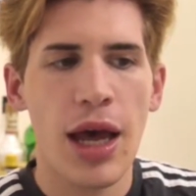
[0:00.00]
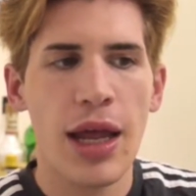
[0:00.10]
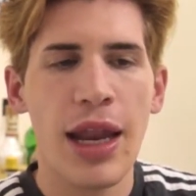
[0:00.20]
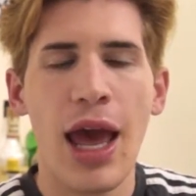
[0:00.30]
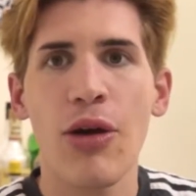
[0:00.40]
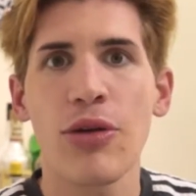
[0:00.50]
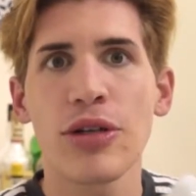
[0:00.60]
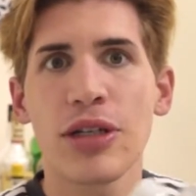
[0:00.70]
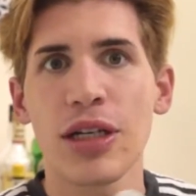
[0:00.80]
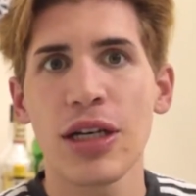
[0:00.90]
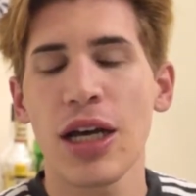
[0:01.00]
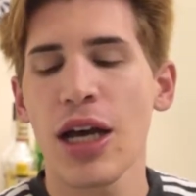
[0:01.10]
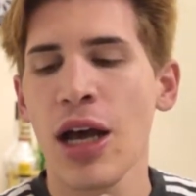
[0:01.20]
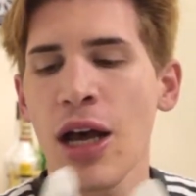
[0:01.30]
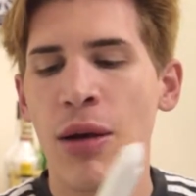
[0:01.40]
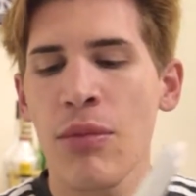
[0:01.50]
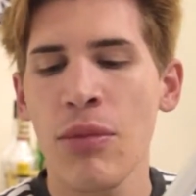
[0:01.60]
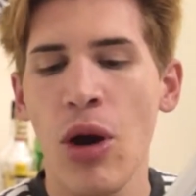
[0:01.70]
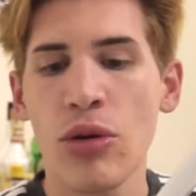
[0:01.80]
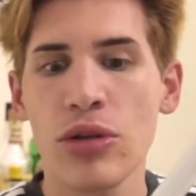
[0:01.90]
Now,
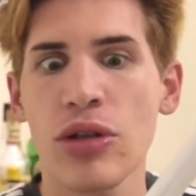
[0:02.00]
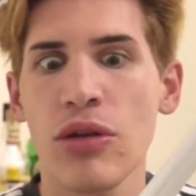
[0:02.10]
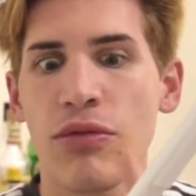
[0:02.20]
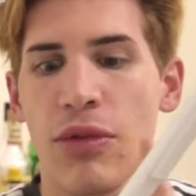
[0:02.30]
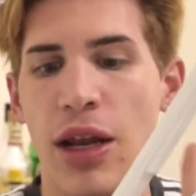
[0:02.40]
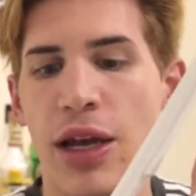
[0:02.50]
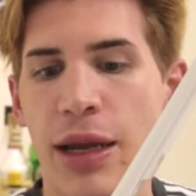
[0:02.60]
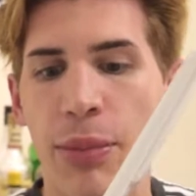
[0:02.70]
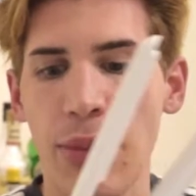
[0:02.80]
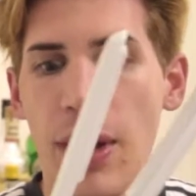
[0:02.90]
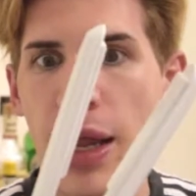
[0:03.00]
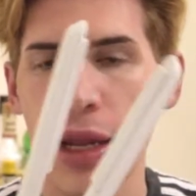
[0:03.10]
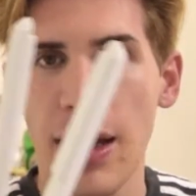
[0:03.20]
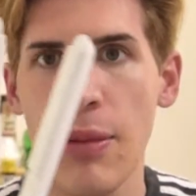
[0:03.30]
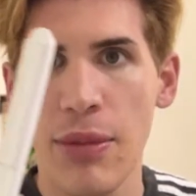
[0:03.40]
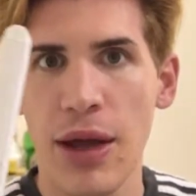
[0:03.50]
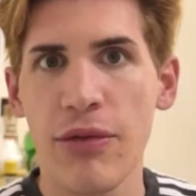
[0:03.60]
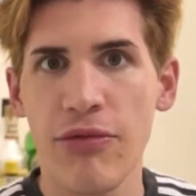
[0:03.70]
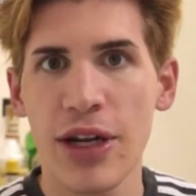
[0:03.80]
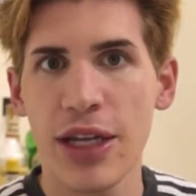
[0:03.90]
also like a
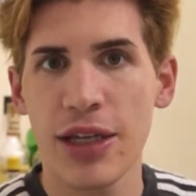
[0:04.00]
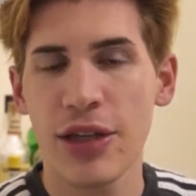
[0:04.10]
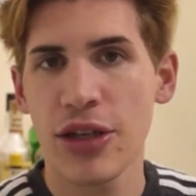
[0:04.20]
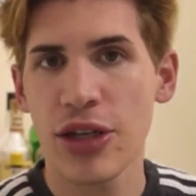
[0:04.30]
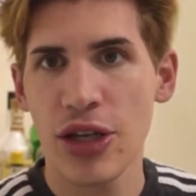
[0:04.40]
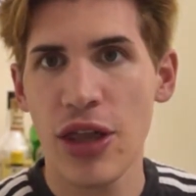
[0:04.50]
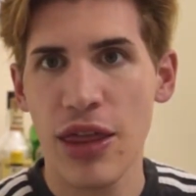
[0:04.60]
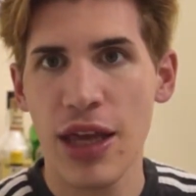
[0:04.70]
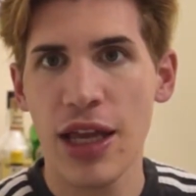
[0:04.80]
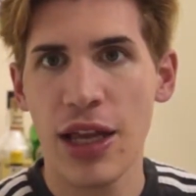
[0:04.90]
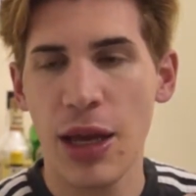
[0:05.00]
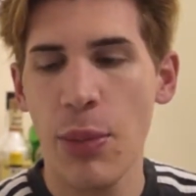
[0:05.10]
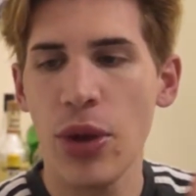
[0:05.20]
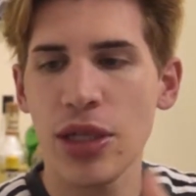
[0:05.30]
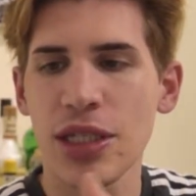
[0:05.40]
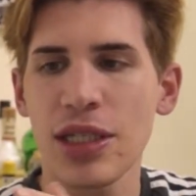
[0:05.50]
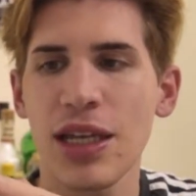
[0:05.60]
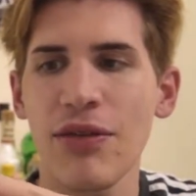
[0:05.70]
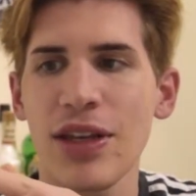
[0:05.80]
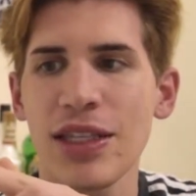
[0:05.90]
really good thing, like a
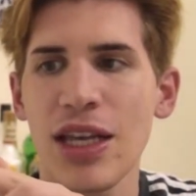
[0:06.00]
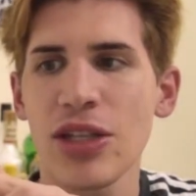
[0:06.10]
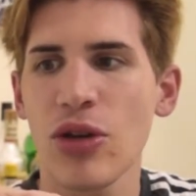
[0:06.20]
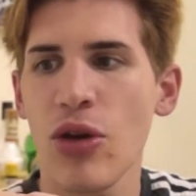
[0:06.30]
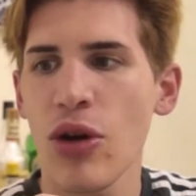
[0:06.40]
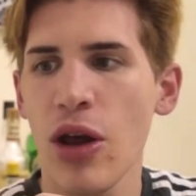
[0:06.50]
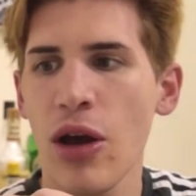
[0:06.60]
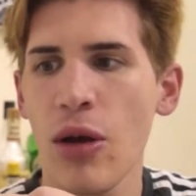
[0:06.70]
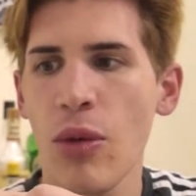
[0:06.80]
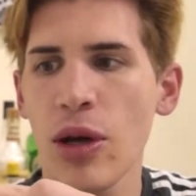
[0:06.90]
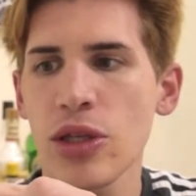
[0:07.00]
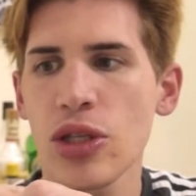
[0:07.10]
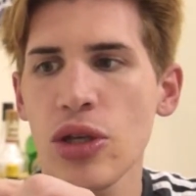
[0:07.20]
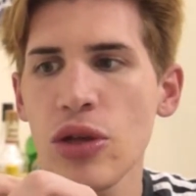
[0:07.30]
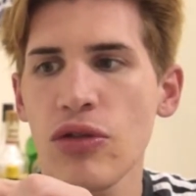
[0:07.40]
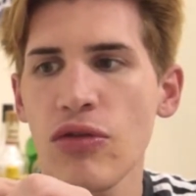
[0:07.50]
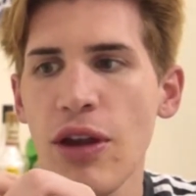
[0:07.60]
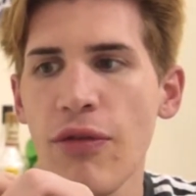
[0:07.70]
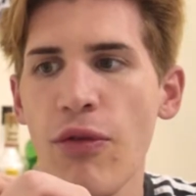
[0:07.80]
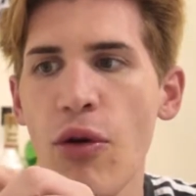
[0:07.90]
positive, is that it's got 1, 2, 3,
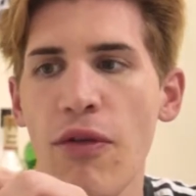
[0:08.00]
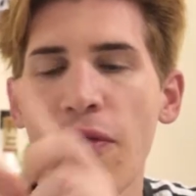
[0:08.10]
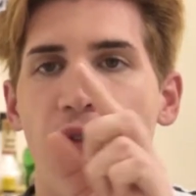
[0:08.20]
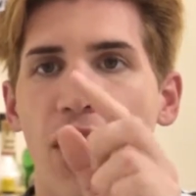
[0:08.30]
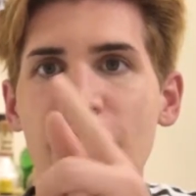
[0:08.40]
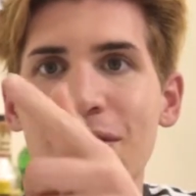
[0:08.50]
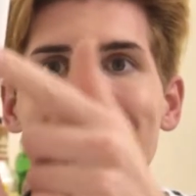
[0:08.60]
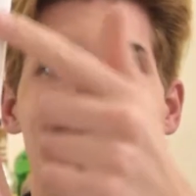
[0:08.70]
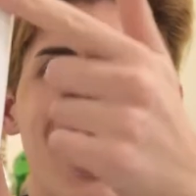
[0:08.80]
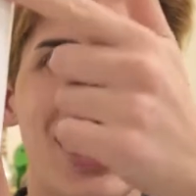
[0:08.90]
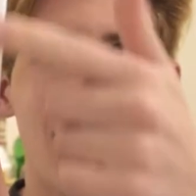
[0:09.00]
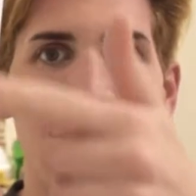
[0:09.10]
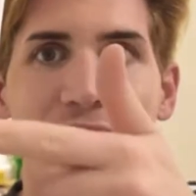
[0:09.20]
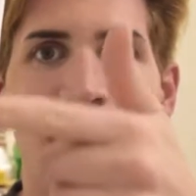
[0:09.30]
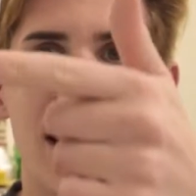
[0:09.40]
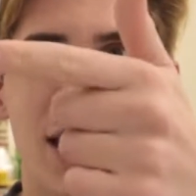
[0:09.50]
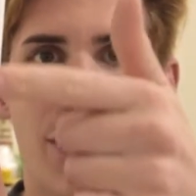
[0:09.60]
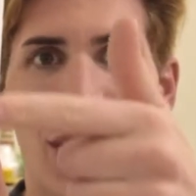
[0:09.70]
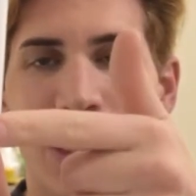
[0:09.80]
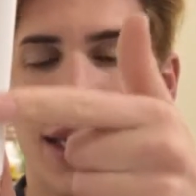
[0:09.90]
4, 5 settings, heat
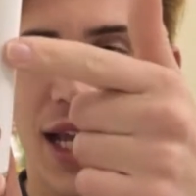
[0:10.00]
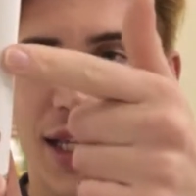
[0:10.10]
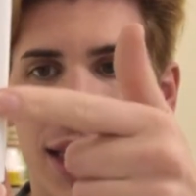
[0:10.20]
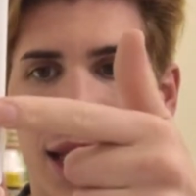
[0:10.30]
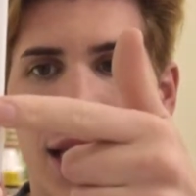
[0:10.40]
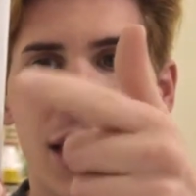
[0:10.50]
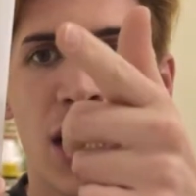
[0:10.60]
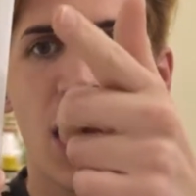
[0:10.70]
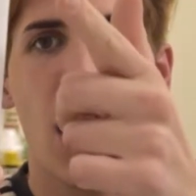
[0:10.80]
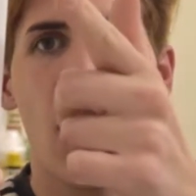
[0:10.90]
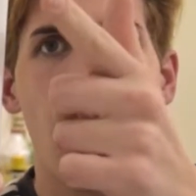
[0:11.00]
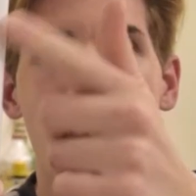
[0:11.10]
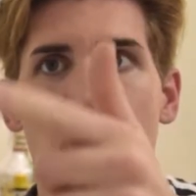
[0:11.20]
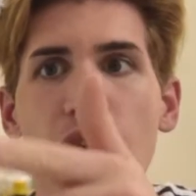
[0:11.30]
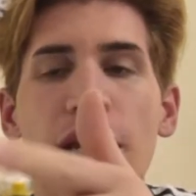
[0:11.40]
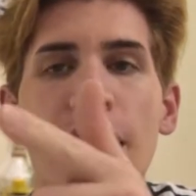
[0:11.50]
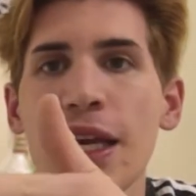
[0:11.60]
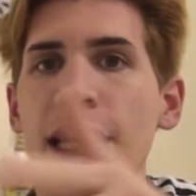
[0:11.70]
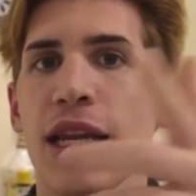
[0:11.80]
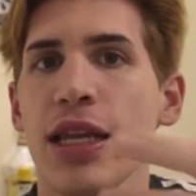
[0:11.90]
settings, and you can
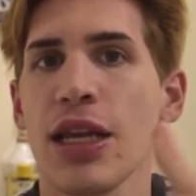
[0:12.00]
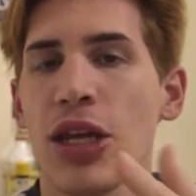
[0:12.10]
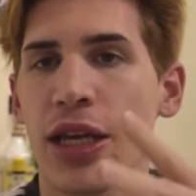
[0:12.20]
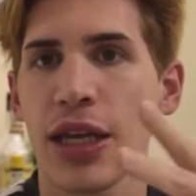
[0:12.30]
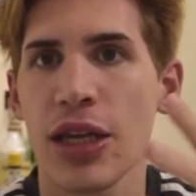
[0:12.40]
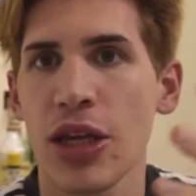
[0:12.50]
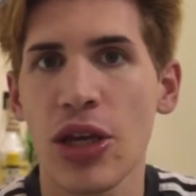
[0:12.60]
hit it, like you